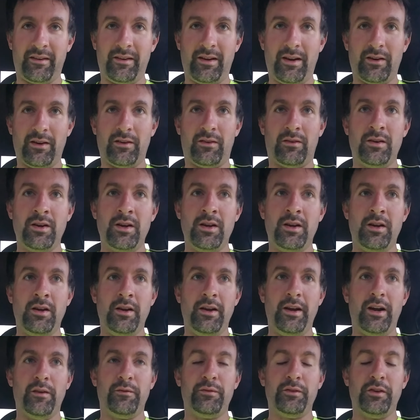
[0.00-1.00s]
Now,
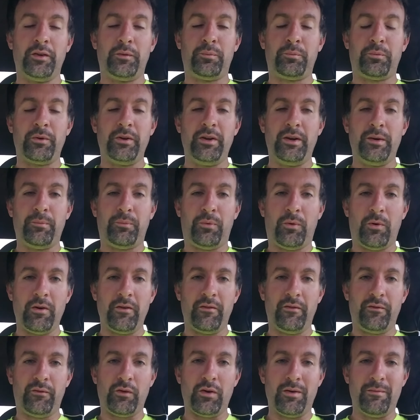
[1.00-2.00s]
airflow is pretty
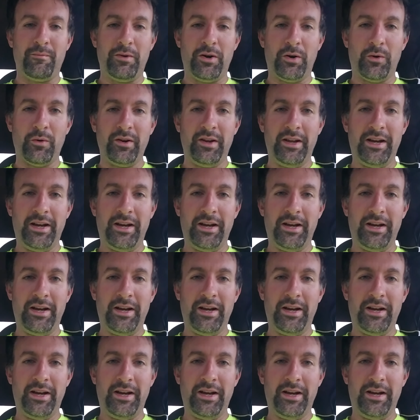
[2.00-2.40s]
important for a mower